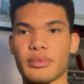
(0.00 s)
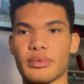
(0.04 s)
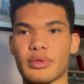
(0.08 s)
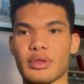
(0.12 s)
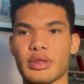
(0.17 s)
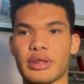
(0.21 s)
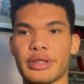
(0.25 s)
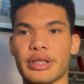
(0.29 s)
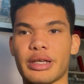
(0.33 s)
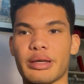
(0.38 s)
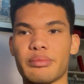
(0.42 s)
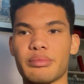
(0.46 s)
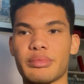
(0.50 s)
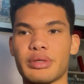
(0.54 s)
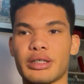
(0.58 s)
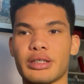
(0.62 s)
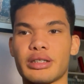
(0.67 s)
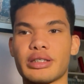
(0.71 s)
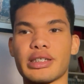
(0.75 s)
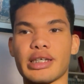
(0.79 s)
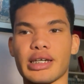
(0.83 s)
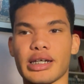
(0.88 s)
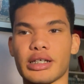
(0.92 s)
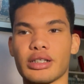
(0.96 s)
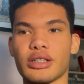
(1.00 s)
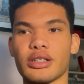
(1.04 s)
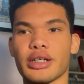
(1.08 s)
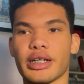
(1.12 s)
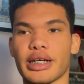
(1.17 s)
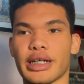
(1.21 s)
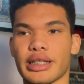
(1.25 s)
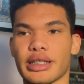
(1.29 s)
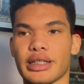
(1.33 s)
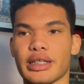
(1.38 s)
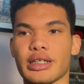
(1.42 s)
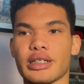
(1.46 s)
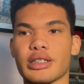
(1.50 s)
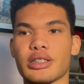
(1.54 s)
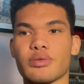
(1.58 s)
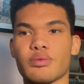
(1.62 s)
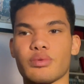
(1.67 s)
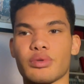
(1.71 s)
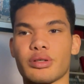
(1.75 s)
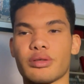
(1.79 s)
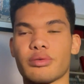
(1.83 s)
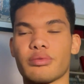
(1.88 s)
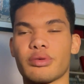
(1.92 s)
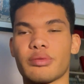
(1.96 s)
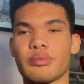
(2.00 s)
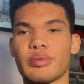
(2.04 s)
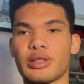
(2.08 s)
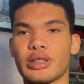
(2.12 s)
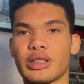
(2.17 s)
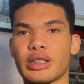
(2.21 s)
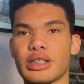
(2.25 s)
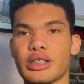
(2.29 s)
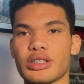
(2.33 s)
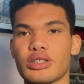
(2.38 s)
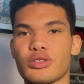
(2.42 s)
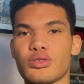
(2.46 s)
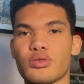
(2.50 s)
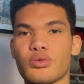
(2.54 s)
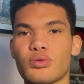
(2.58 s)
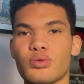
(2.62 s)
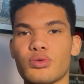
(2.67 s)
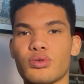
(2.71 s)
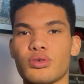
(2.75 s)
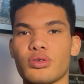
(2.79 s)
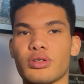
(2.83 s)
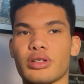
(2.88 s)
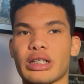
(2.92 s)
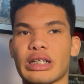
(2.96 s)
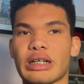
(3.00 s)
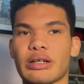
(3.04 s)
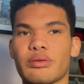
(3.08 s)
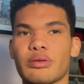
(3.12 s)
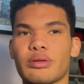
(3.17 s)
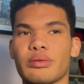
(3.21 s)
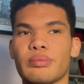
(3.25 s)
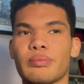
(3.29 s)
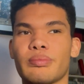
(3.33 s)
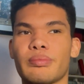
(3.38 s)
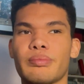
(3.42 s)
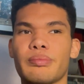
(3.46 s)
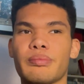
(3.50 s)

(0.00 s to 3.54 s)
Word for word: let me take a look at this we're, we're building a tool that will